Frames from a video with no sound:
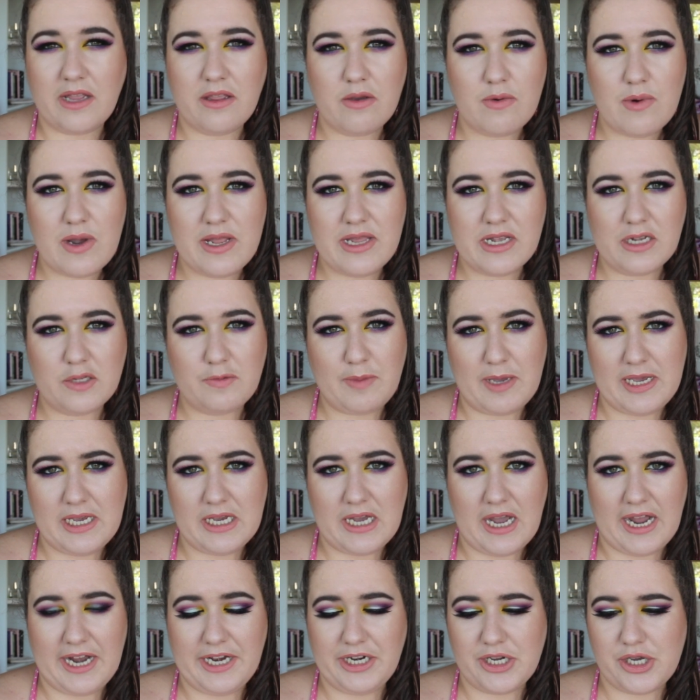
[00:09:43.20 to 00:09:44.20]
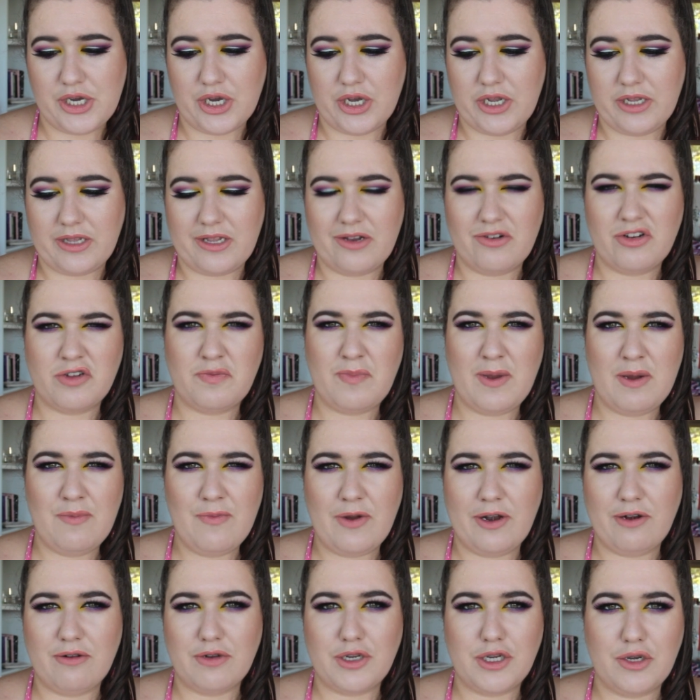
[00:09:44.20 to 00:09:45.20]
one that's been kind of good, there's been
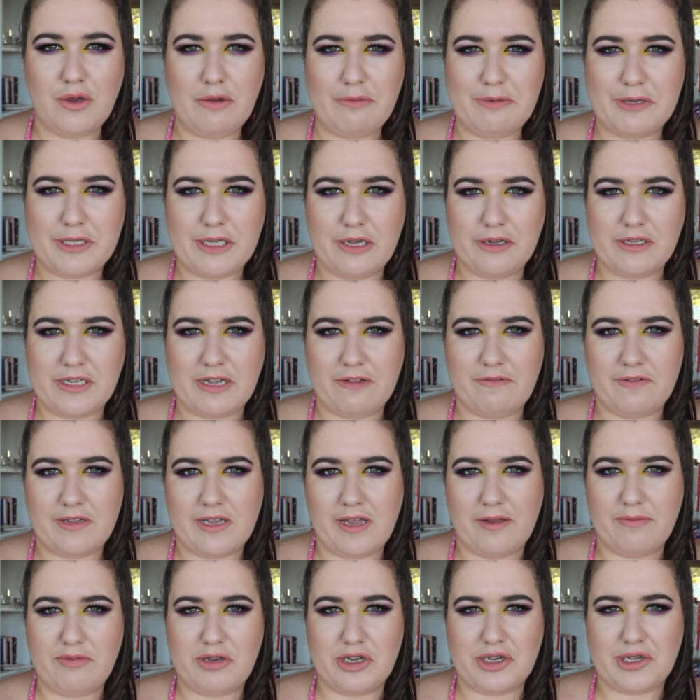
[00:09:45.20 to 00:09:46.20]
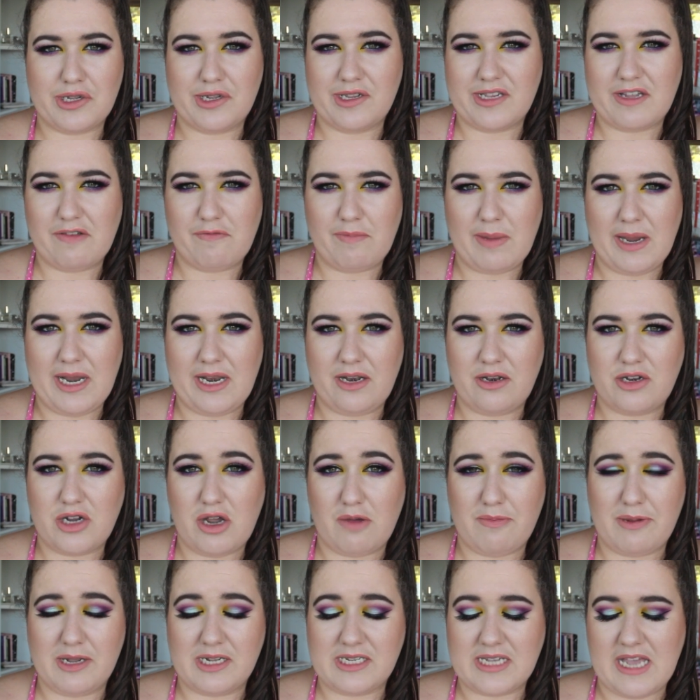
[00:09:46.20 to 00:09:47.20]
1 or 2 episodes I've skipped just because they've been
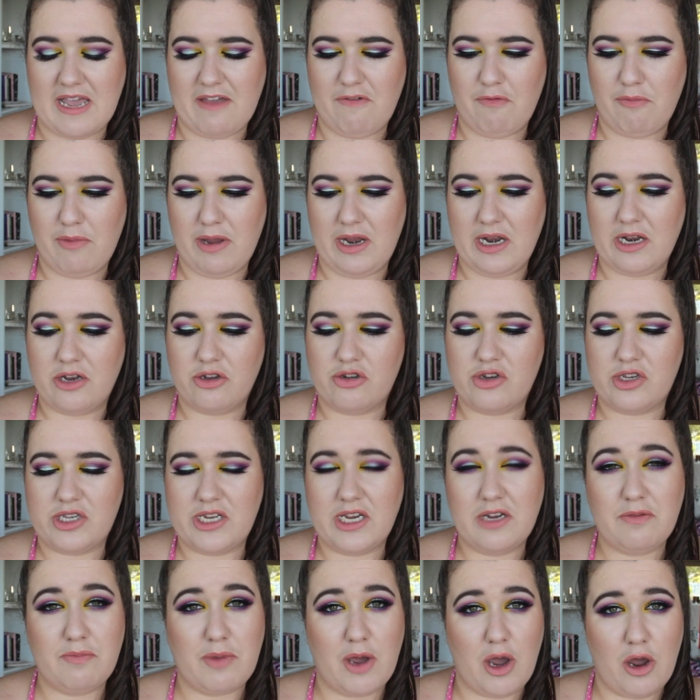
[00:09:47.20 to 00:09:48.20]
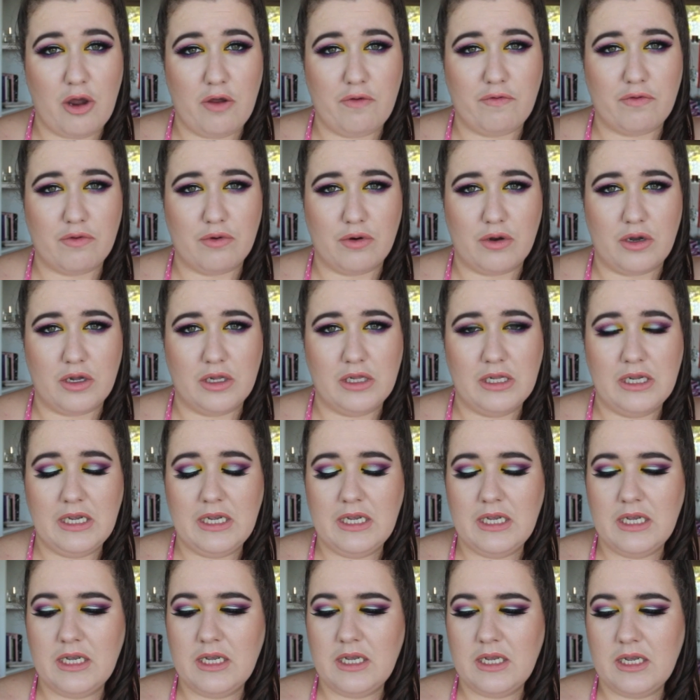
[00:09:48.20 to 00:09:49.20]
topics I haven't been interested, but overall
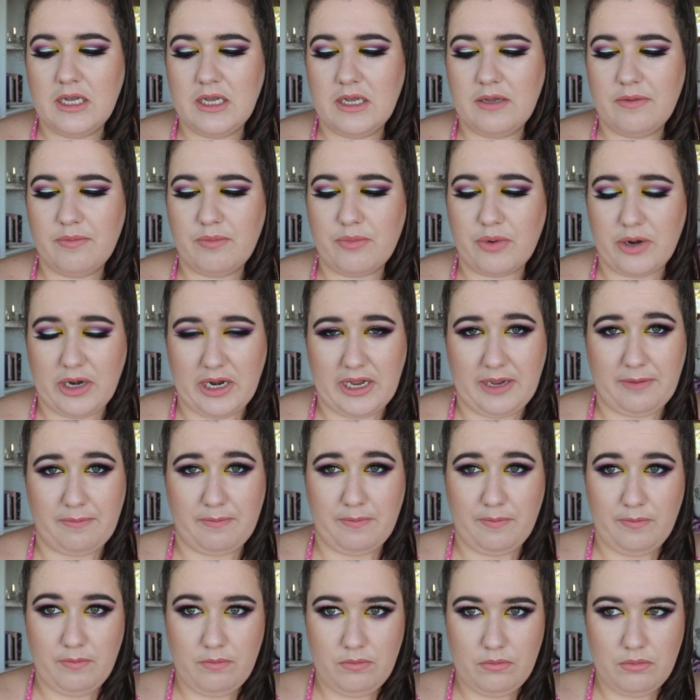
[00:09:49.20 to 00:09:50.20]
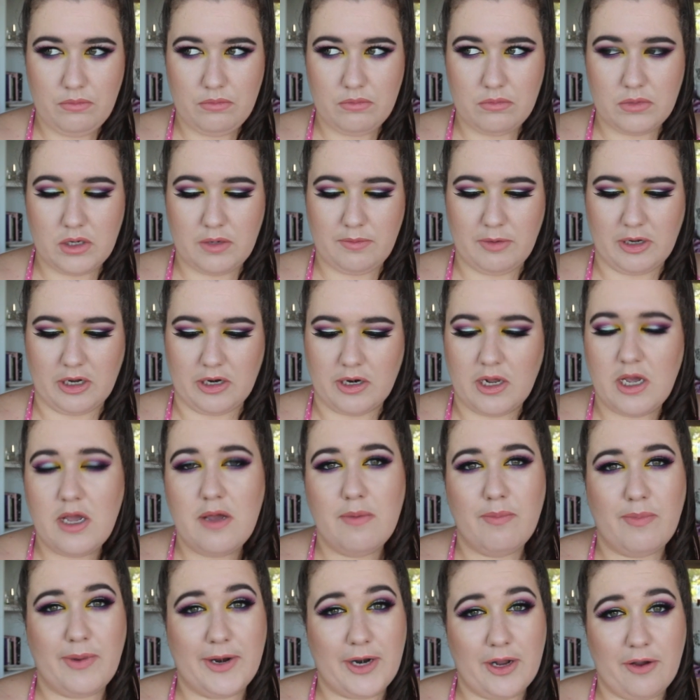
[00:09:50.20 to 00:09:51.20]
pretty
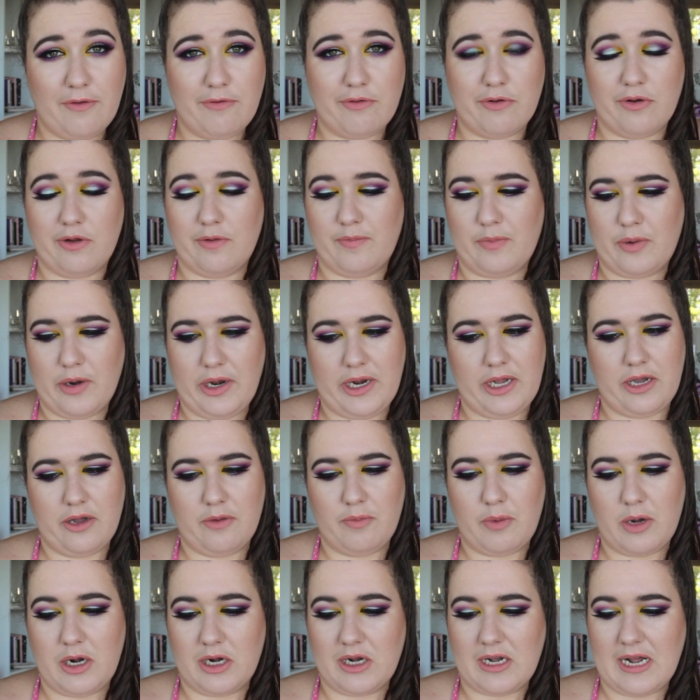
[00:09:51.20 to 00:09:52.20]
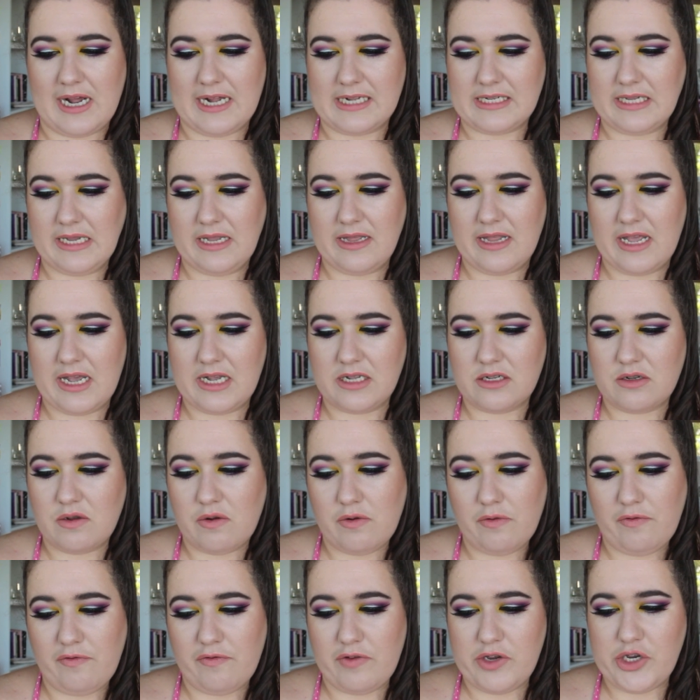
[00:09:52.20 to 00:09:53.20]
good podcast, and that is
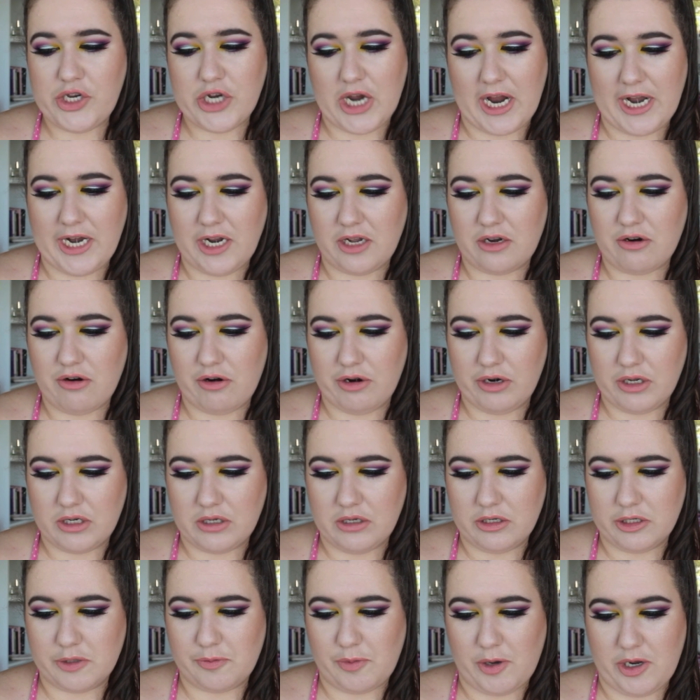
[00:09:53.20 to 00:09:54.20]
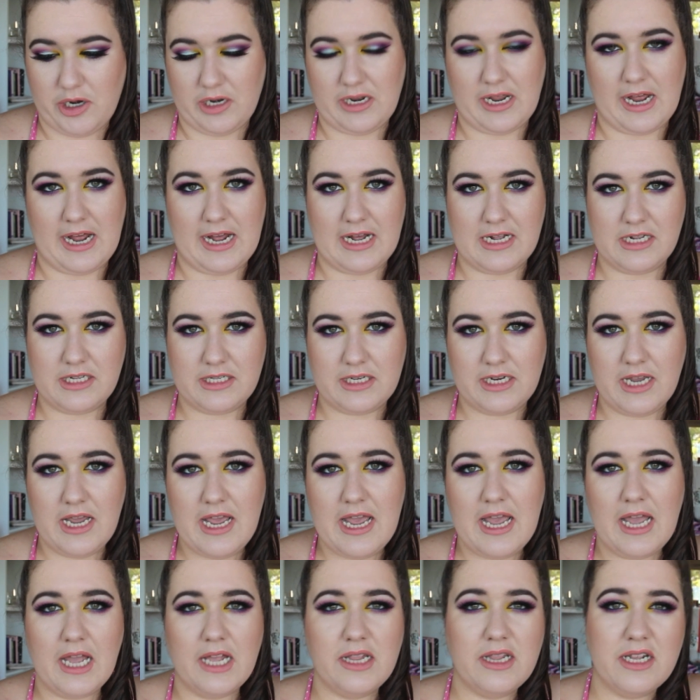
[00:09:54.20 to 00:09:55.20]
called Vagina Chronicles Podcast,
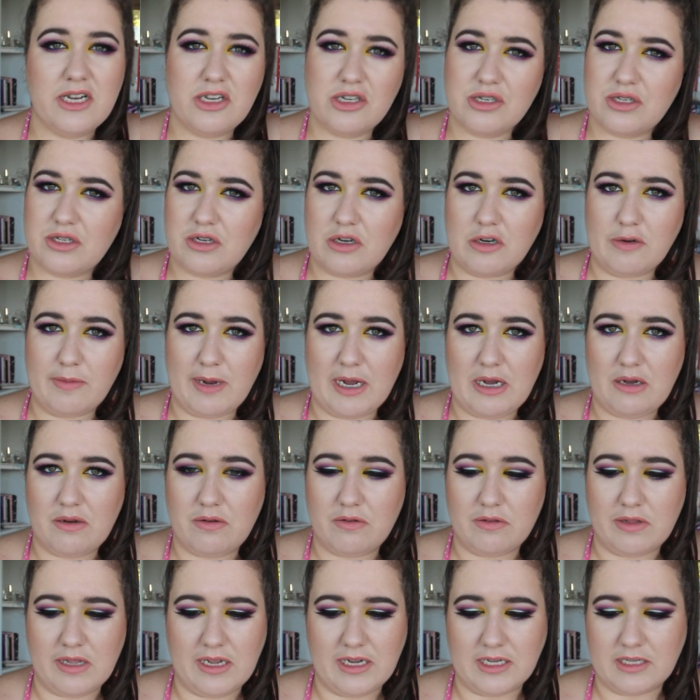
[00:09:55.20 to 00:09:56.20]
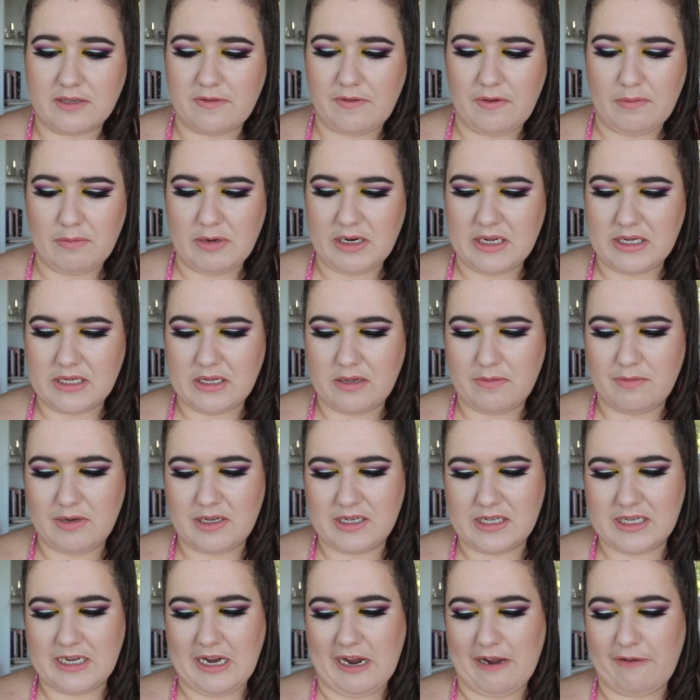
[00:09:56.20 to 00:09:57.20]
and they just talk about all things feminism
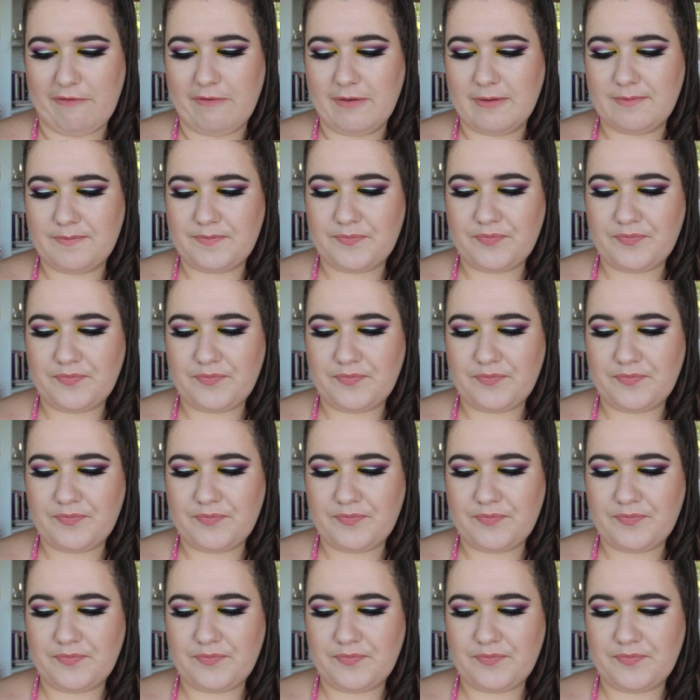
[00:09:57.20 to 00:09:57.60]
and stuff.